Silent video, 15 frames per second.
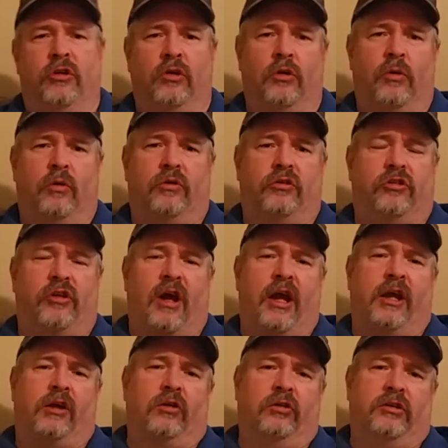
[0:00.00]
you
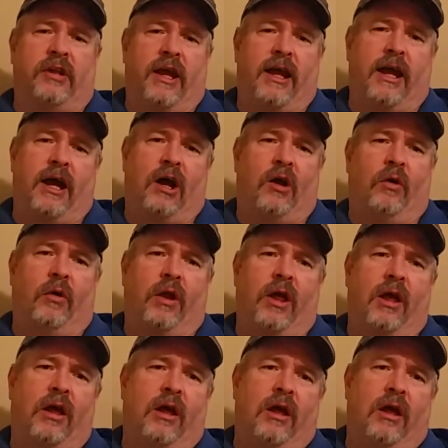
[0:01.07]
cycle down